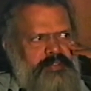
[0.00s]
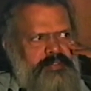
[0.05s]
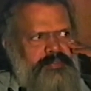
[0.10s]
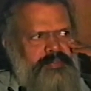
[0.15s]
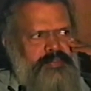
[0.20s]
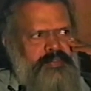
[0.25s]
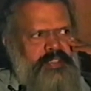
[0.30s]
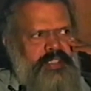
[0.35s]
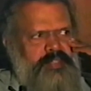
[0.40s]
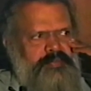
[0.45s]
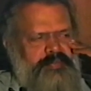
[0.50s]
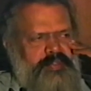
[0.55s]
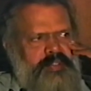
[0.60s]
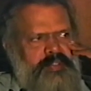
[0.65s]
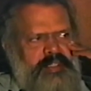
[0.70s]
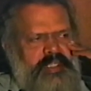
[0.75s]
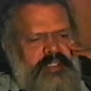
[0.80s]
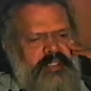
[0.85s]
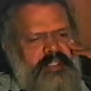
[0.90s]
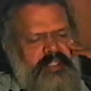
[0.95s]
So that way,
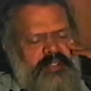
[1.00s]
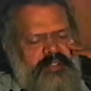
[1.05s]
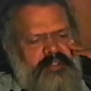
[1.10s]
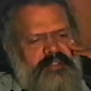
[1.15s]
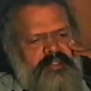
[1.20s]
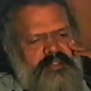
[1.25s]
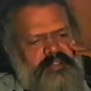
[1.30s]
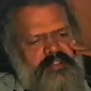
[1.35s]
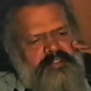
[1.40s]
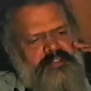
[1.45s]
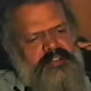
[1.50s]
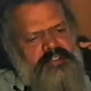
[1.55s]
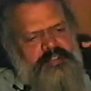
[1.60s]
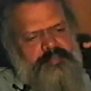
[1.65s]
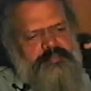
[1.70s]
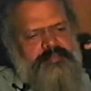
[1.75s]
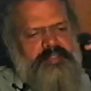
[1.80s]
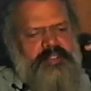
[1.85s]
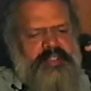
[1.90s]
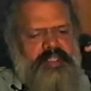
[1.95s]
indirectly,
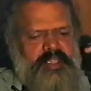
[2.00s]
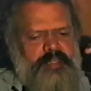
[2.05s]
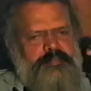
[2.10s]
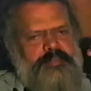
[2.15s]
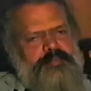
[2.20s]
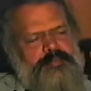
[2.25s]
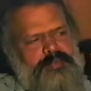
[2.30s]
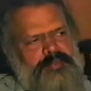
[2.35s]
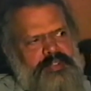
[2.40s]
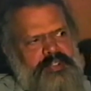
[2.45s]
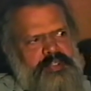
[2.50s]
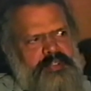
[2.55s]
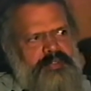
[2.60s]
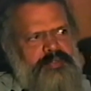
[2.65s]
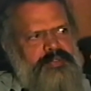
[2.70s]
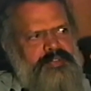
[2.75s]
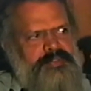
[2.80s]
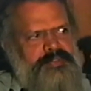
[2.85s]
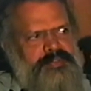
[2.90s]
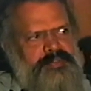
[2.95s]
it can be political
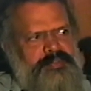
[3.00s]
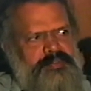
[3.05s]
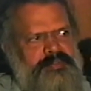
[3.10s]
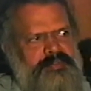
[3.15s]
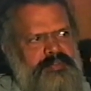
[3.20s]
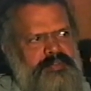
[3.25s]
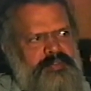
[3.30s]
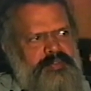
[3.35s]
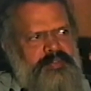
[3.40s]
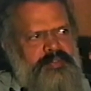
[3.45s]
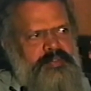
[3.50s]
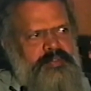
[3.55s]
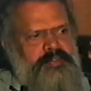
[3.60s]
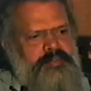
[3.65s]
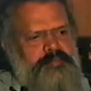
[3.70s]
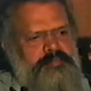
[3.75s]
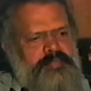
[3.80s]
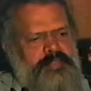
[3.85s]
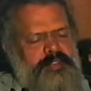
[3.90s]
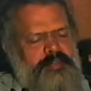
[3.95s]
also.
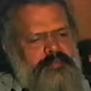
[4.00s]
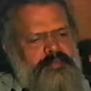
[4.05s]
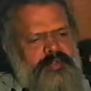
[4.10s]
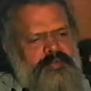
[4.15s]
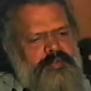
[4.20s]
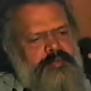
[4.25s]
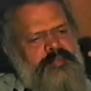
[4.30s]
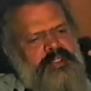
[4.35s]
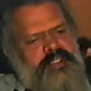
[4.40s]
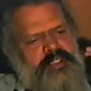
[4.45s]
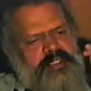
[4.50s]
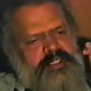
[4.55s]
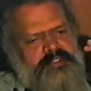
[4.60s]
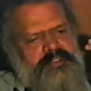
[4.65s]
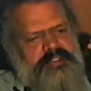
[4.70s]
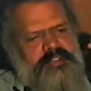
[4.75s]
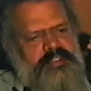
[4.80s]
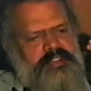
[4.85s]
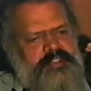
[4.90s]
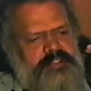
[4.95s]
But our main
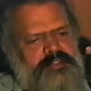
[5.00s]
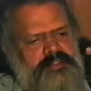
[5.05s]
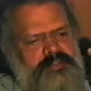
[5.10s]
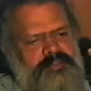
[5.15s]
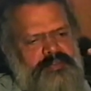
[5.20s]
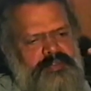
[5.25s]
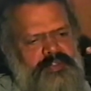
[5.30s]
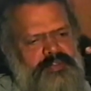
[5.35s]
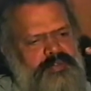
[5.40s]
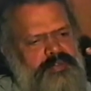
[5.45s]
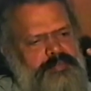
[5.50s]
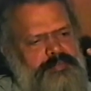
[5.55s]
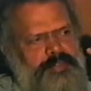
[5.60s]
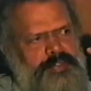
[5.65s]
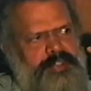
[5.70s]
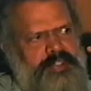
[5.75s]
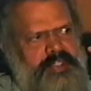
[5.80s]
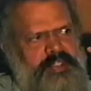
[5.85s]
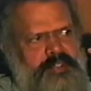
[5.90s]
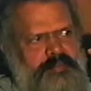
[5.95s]
concern is not all
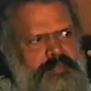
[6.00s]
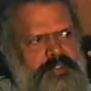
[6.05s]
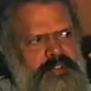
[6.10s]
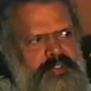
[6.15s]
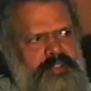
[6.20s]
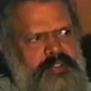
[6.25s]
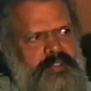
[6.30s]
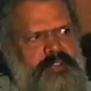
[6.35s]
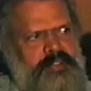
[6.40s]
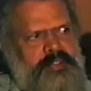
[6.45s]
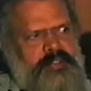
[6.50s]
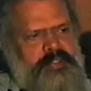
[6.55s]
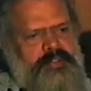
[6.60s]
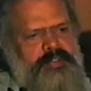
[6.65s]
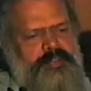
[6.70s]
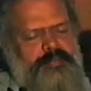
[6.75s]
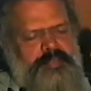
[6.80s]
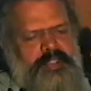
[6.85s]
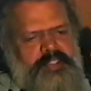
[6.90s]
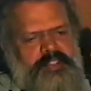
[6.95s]
political, but
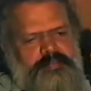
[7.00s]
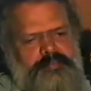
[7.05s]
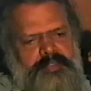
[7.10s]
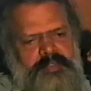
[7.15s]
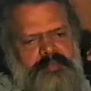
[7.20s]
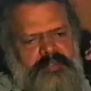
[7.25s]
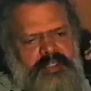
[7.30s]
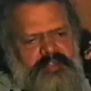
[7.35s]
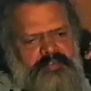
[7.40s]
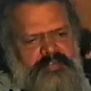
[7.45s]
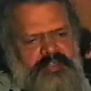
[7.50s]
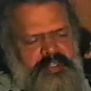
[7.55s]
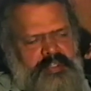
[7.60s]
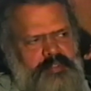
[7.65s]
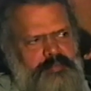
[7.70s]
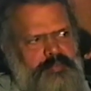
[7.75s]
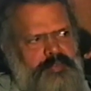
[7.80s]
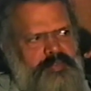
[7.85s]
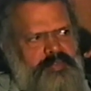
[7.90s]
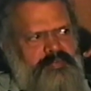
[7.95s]
to make the people aware
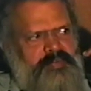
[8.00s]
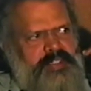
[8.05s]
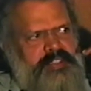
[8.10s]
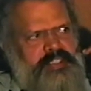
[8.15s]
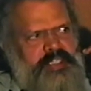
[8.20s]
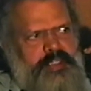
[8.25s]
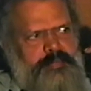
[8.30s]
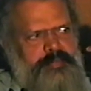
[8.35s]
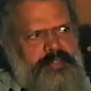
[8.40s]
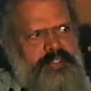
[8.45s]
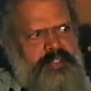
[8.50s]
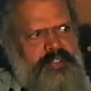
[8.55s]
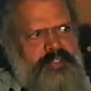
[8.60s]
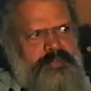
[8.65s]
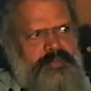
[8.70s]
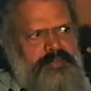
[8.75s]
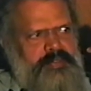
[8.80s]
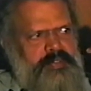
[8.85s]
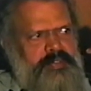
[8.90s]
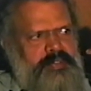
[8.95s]
about what's happening
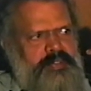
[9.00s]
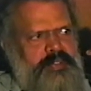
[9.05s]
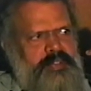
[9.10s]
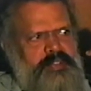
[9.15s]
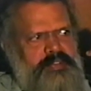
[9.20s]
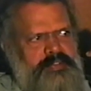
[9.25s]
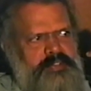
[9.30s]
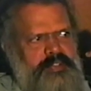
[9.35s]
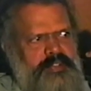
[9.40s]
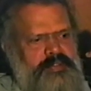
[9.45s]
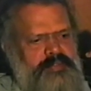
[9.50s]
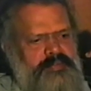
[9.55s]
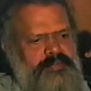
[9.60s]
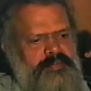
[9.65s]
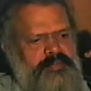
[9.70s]
around us now.